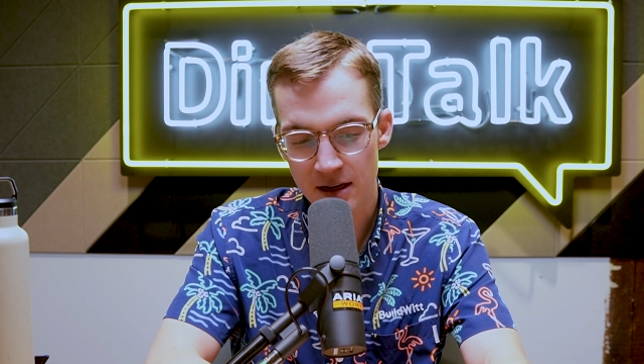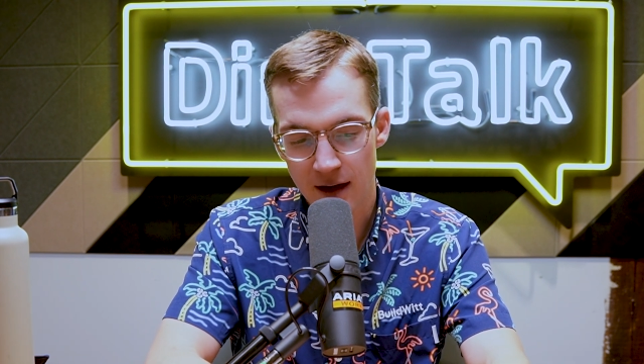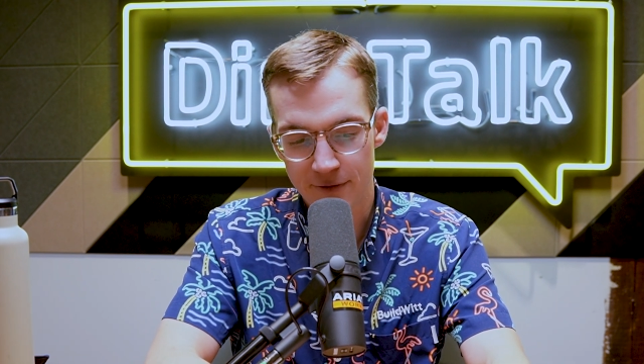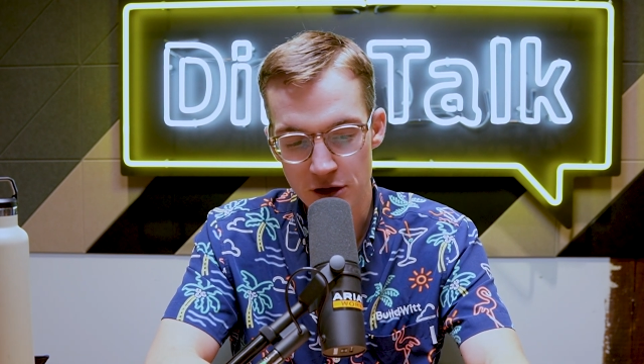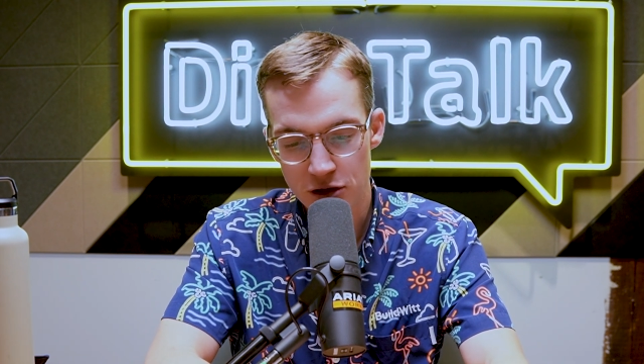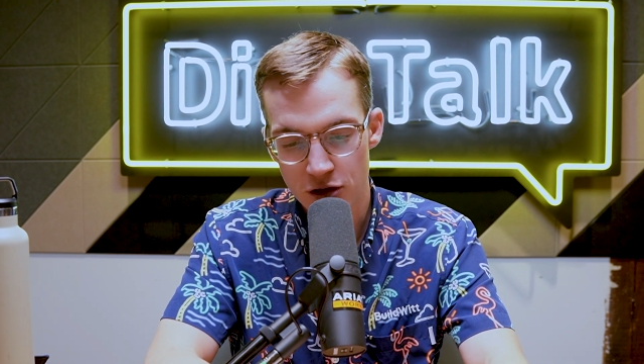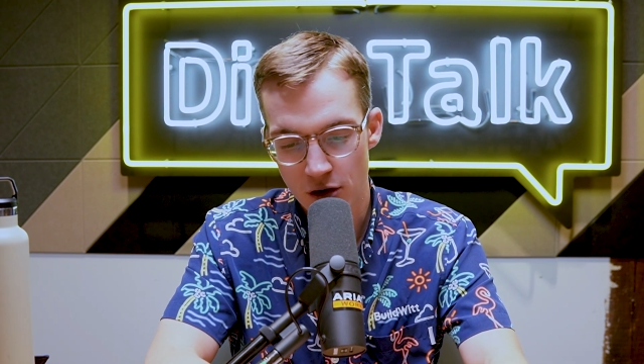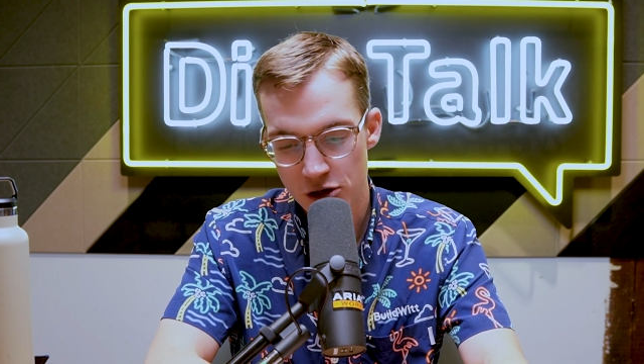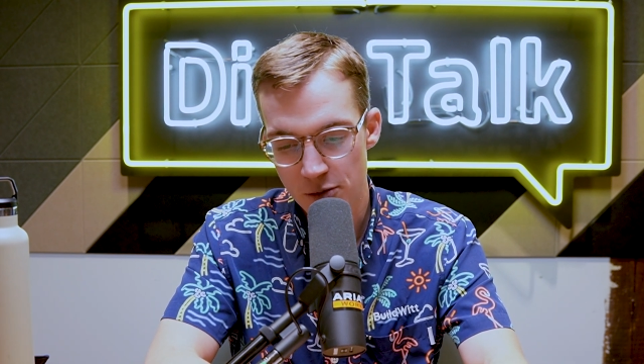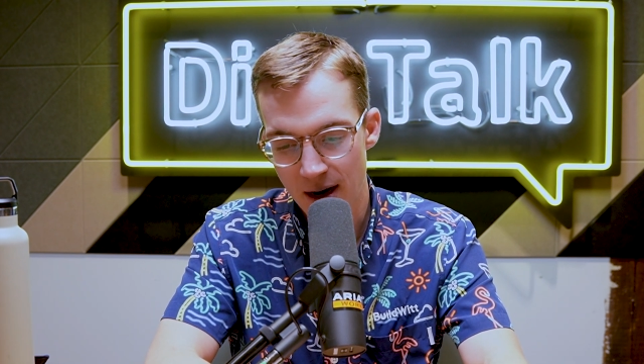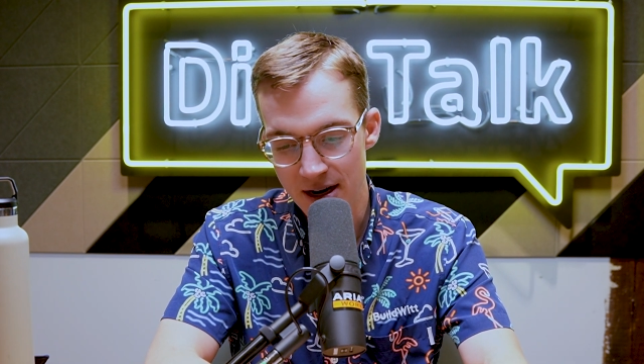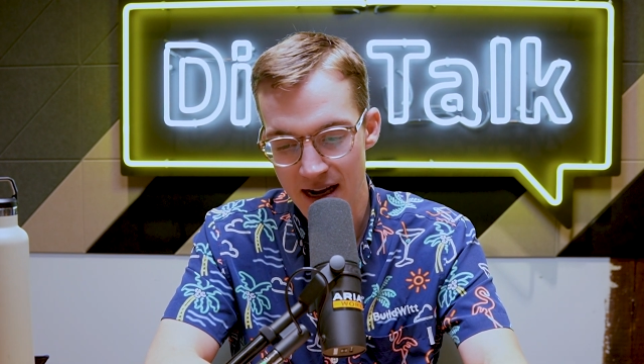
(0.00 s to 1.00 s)
If you
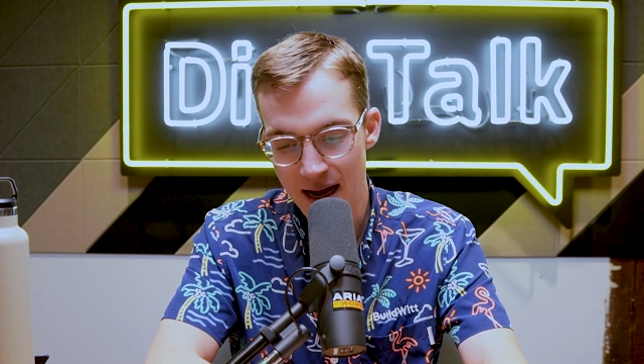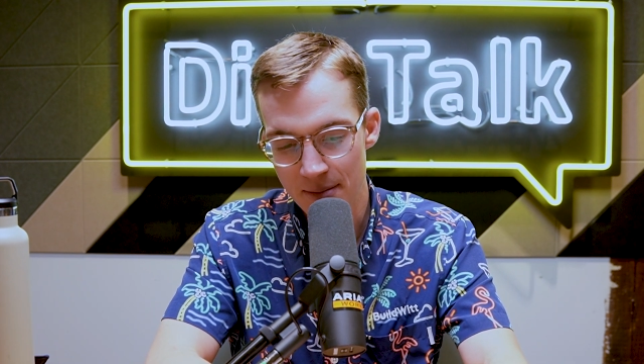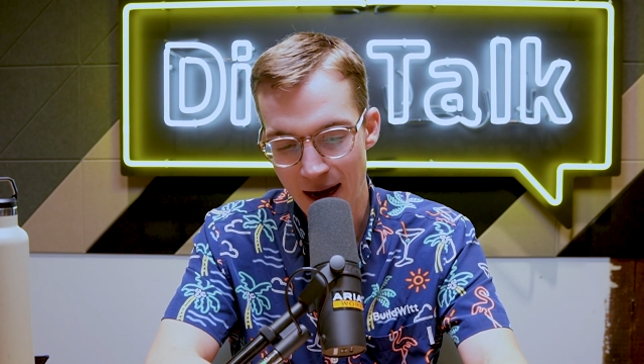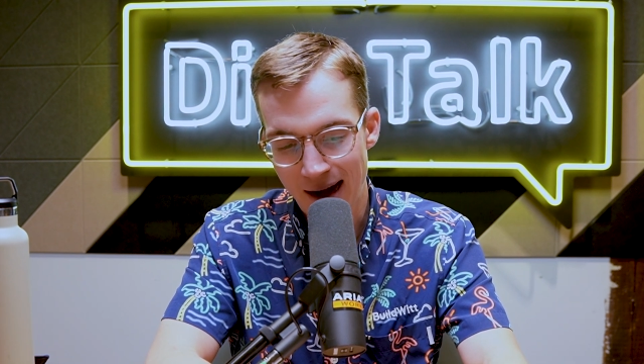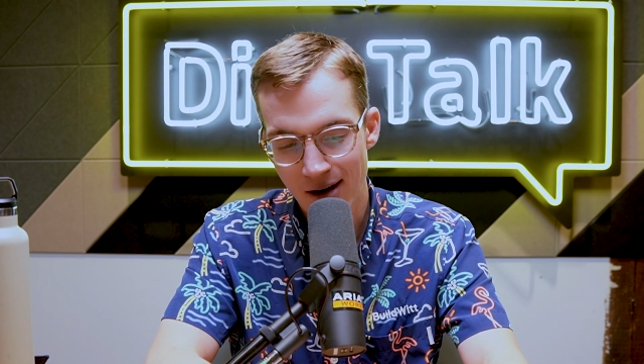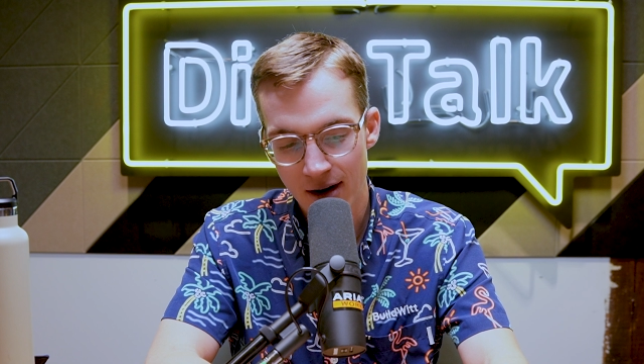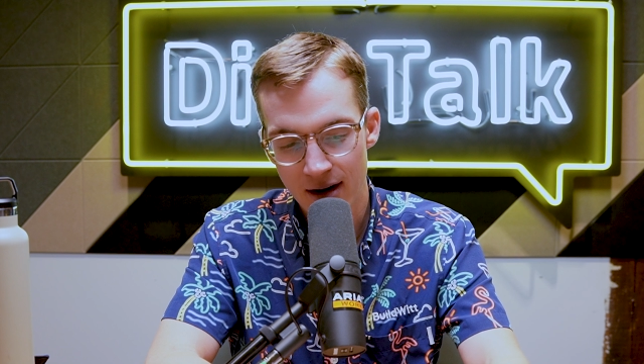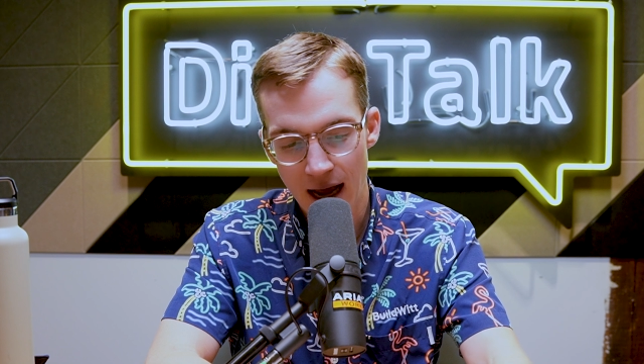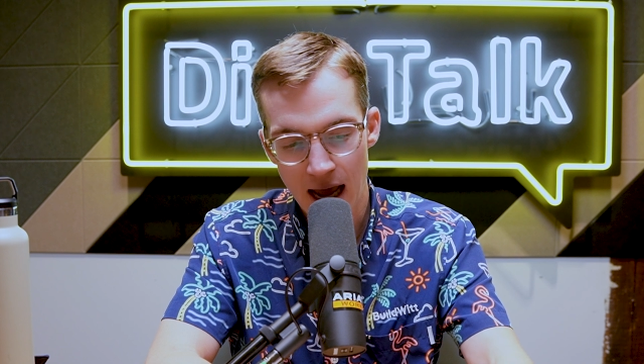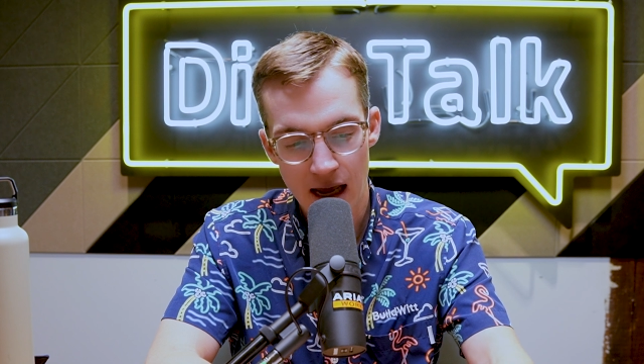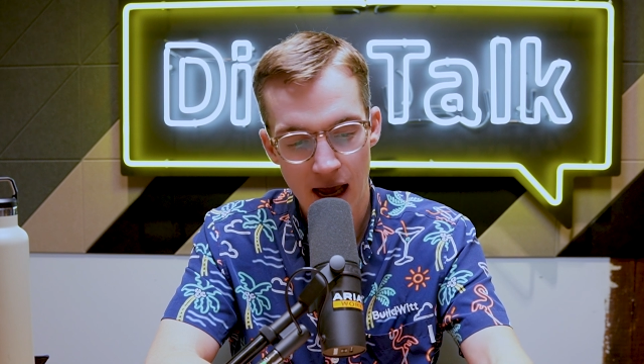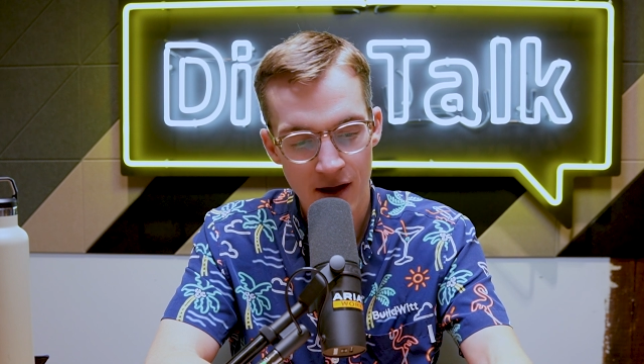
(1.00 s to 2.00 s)
search my name, Aaron,
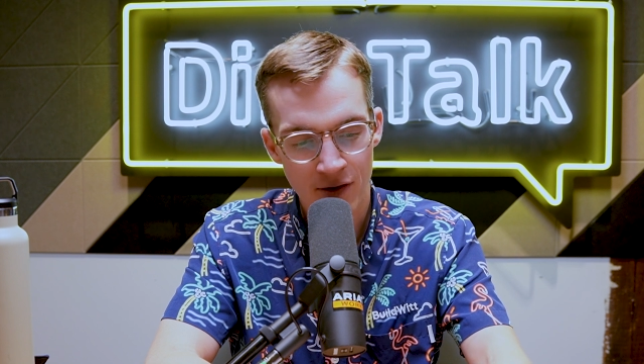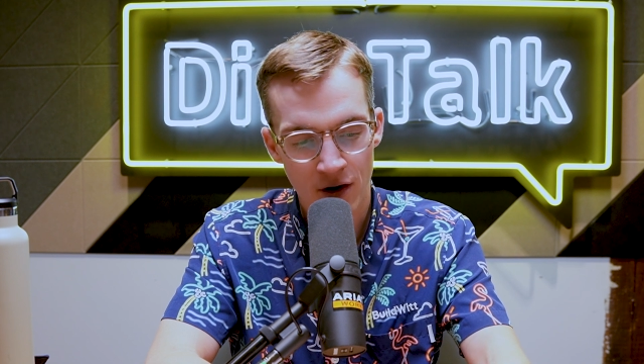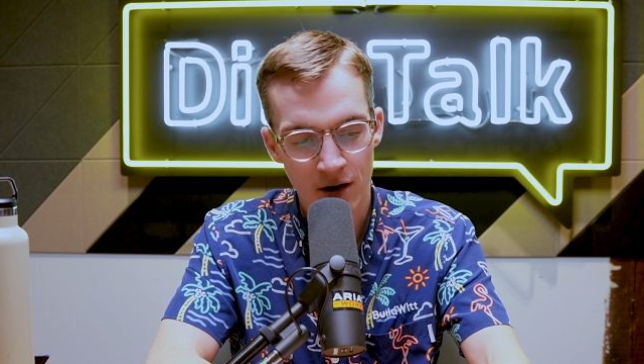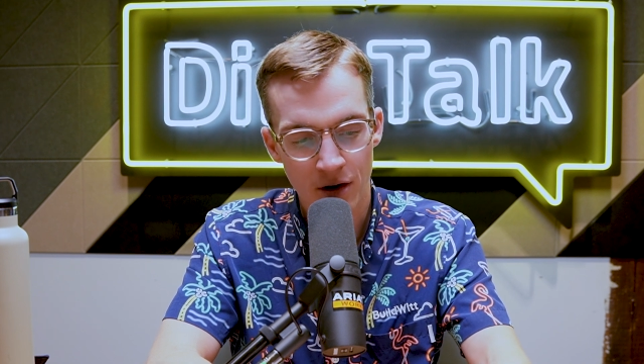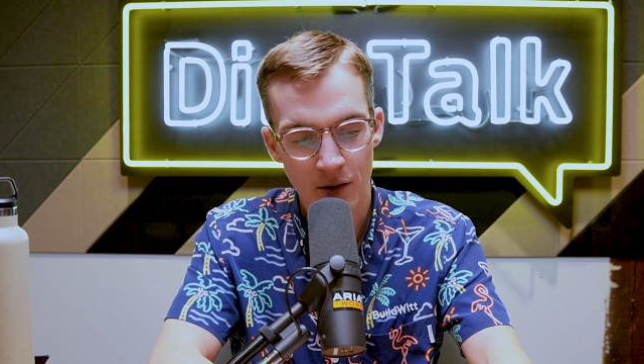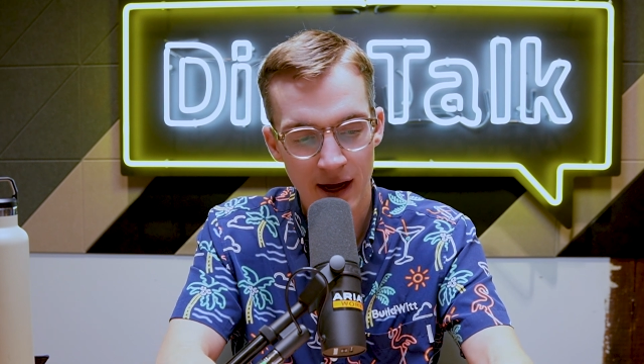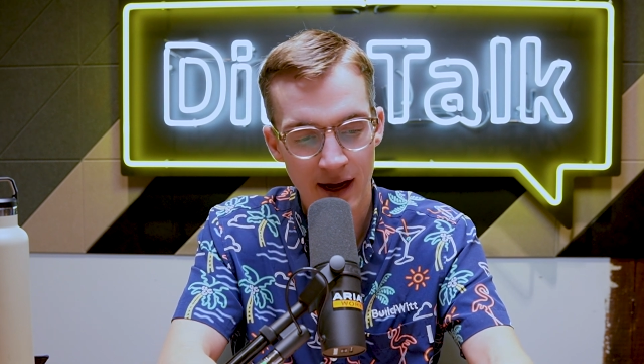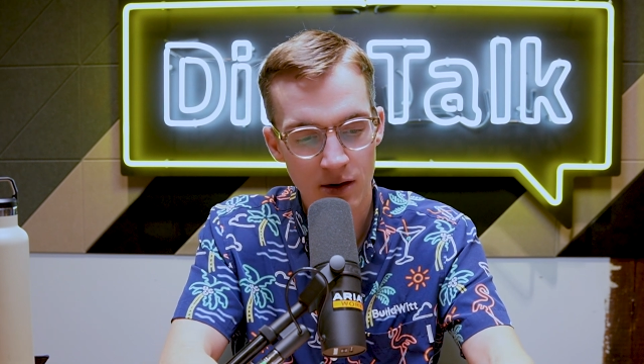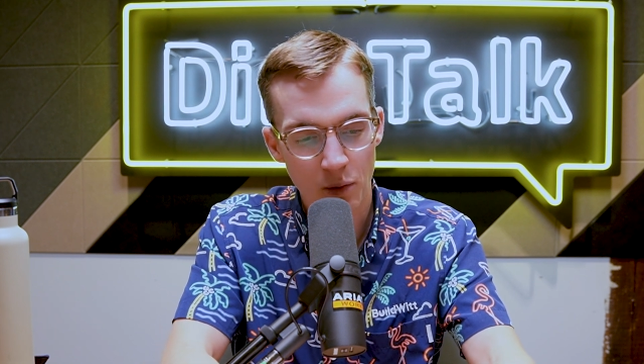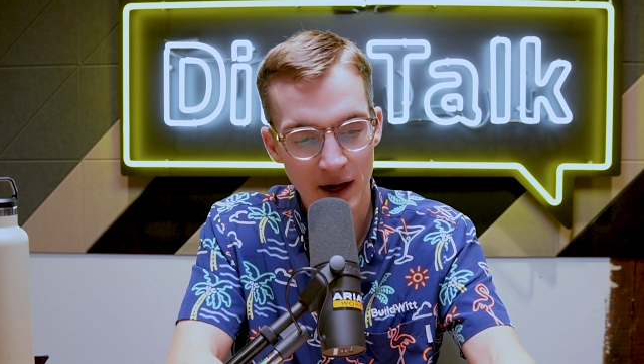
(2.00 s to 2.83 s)
Aaron